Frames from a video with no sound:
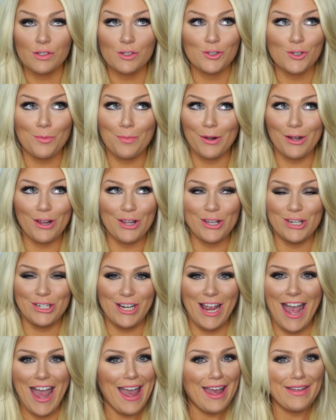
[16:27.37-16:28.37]
super
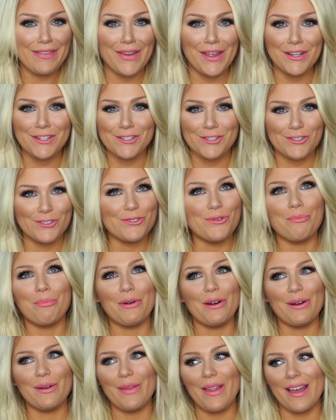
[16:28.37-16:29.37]
cliche and like
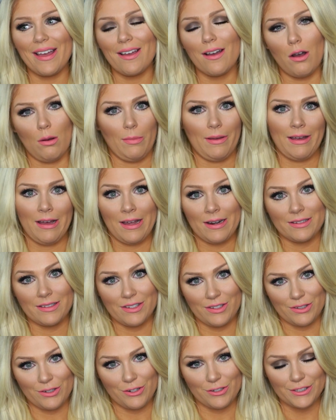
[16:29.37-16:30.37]
super like, oh my God, is
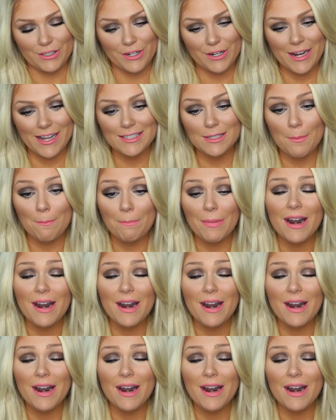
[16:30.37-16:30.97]
this girl serious?